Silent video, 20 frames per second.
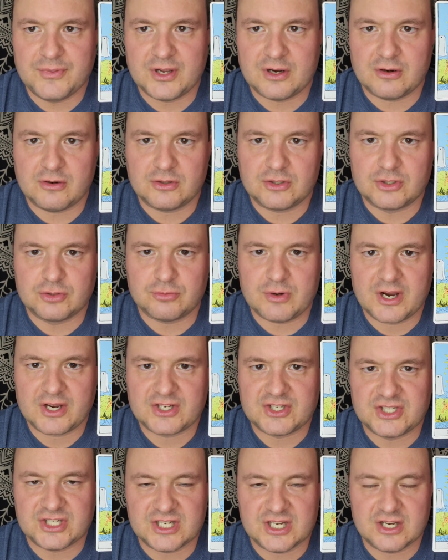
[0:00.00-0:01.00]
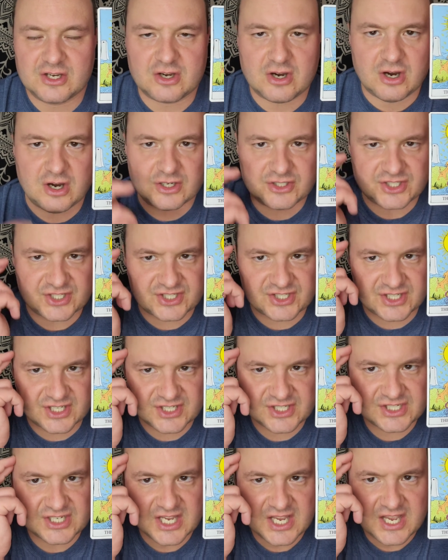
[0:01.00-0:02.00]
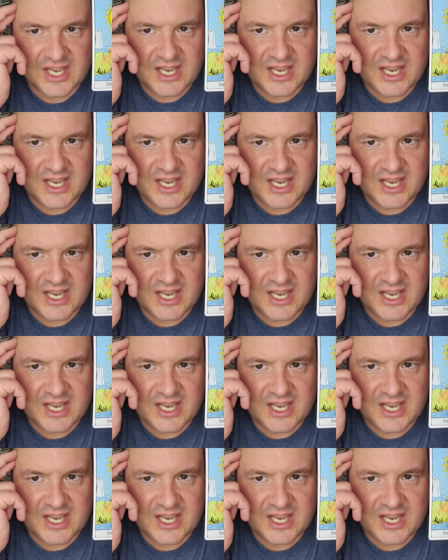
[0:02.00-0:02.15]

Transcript: their direct consciousness